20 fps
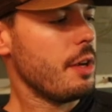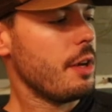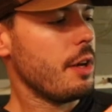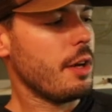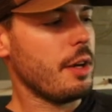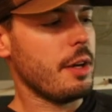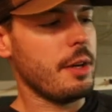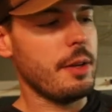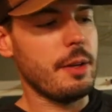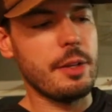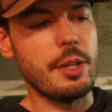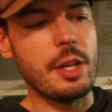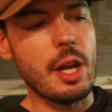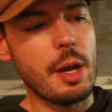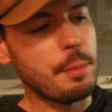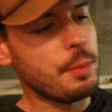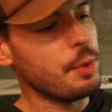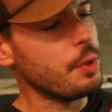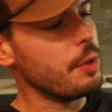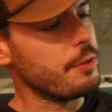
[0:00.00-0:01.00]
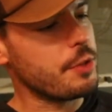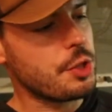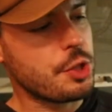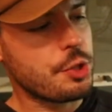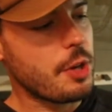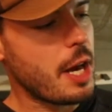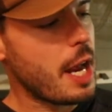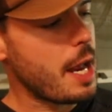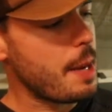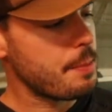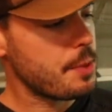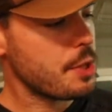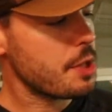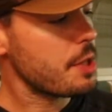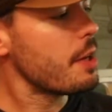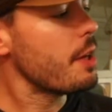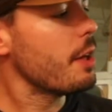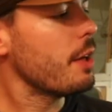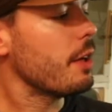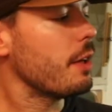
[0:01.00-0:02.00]
A number of
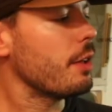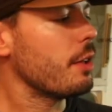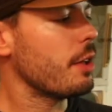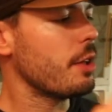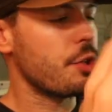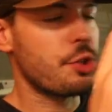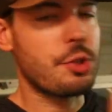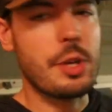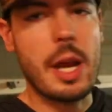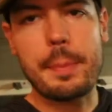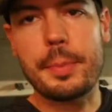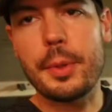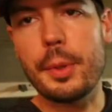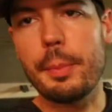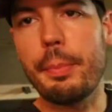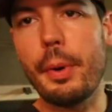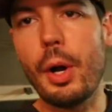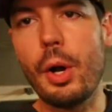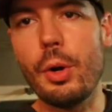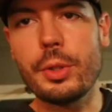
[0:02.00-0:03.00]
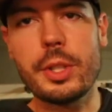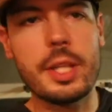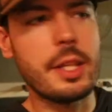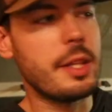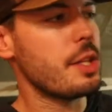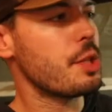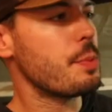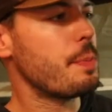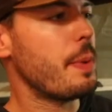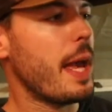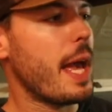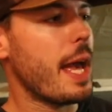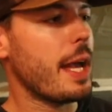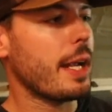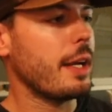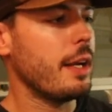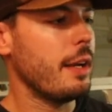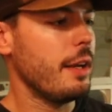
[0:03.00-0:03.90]
straps. You can strap your bow to this pack.